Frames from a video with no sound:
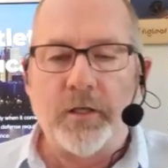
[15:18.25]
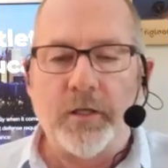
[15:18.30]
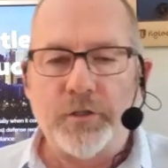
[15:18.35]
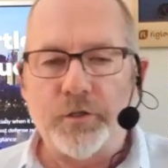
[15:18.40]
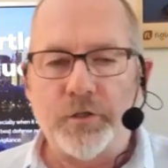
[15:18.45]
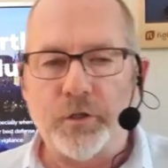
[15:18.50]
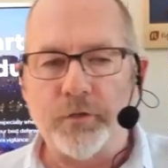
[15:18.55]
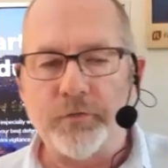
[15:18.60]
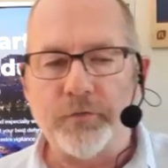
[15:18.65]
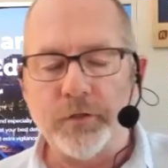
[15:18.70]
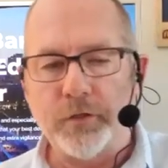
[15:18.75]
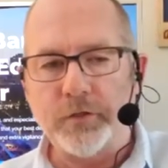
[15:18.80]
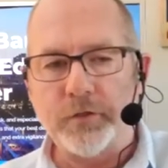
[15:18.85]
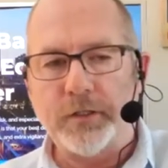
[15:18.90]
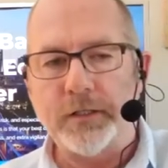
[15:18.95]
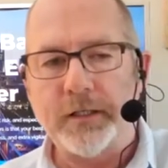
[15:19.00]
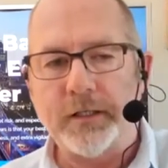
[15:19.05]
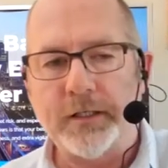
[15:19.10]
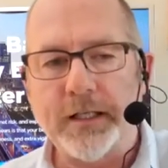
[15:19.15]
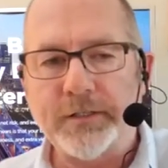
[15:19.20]
So if you look
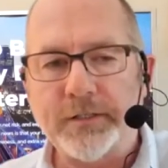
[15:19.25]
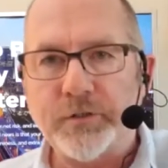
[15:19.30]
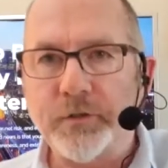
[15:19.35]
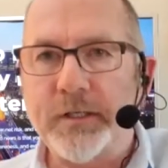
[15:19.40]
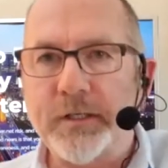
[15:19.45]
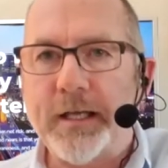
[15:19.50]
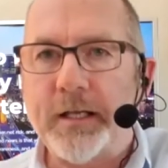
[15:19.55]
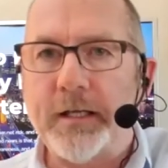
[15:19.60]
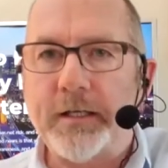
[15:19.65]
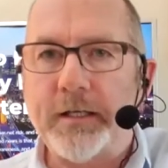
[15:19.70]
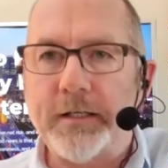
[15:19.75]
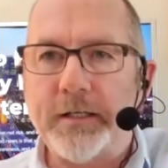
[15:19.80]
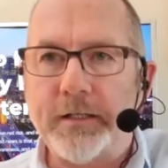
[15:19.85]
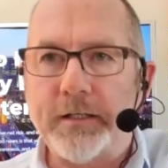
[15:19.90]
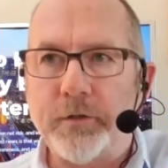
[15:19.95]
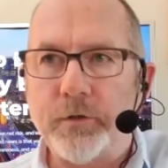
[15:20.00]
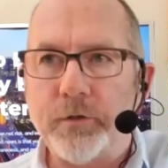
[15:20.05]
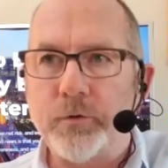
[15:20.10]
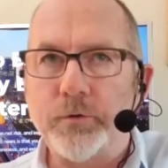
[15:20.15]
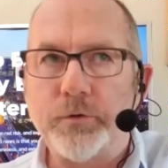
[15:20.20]
at it, let's you get a
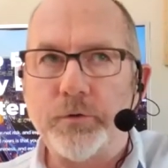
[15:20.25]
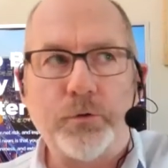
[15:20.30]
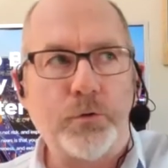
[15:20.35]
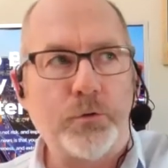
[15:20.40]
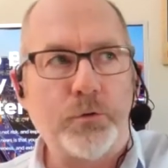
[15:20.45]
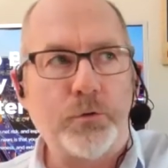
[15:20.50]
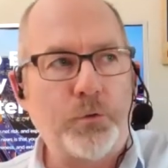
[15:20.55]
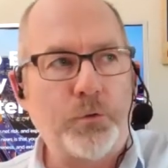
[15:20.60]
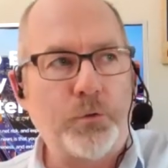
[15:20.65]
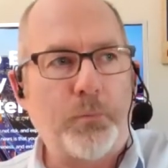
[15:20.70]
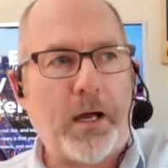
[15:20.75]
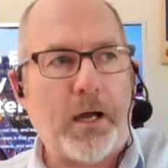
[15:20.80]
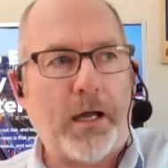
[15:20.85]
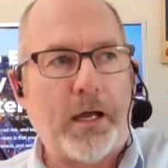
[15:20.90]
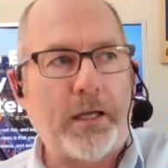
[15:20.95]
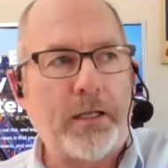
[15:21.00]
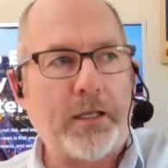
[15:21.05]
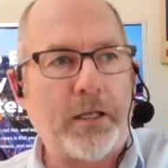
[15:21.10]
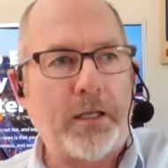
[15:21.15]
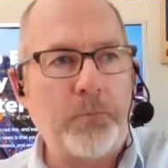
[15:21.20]
you you you
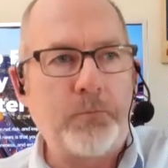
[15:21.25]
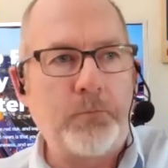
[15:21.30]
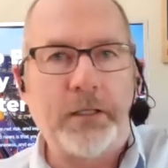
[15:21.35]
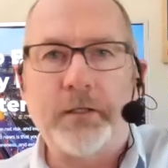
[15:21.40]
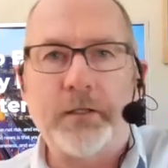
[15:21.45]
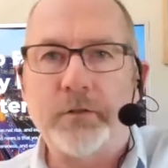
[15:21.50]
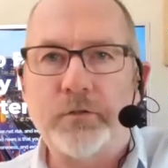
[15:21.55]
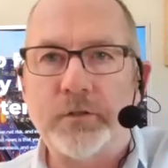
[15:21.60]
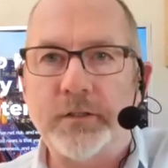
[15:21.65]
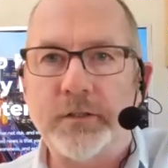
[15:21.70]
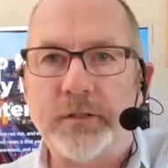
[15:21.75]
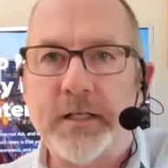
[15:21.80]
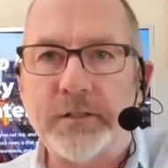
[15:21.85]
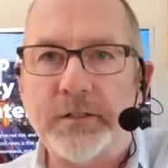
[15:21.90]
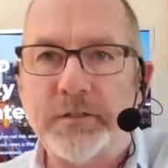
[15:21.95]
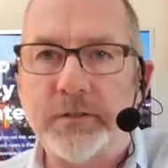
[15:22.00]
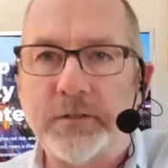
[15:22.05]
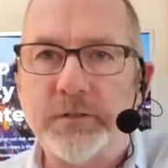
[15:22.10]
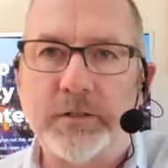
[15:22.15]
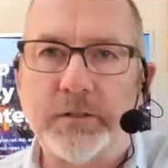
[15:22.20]
buy a million
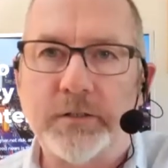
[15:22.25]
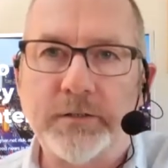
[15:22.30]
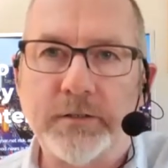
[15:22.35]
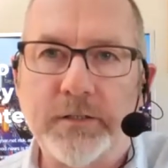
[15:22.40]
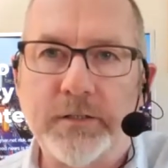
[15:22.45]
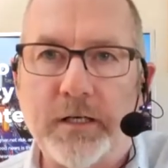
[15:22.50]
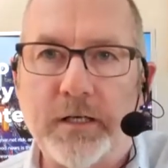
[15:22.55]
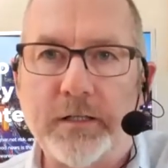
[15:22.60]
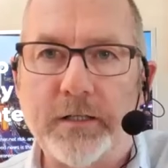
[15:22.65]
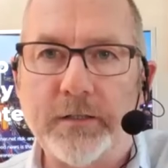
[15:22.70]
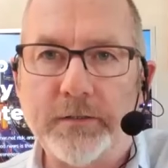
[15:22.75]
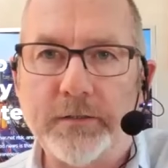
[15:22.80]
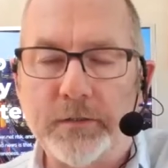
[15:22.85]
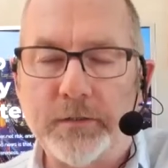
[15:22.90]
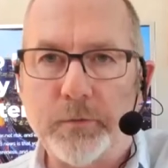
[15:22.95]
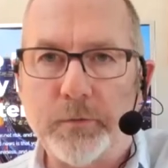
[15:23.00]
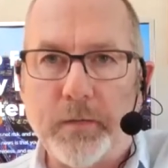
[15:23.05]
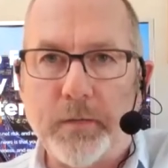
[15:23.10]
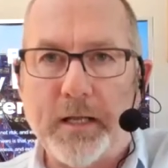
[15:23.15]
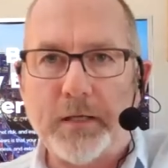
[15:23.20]
credentials on the uh, the,
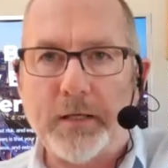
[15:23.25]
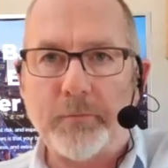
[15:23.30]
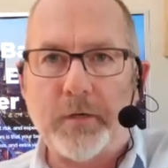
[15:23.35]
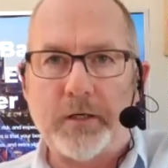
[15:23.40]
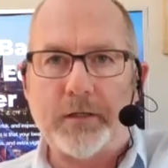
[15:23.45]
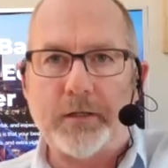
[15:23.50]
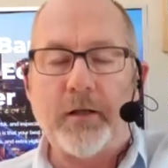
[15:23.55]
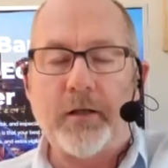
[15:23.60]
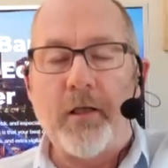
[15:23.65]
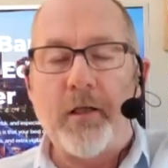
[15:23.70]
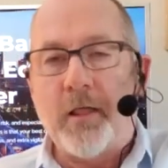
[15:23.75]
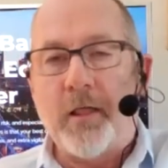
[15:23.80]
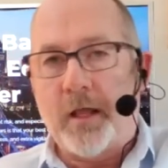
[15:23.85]
the, black market.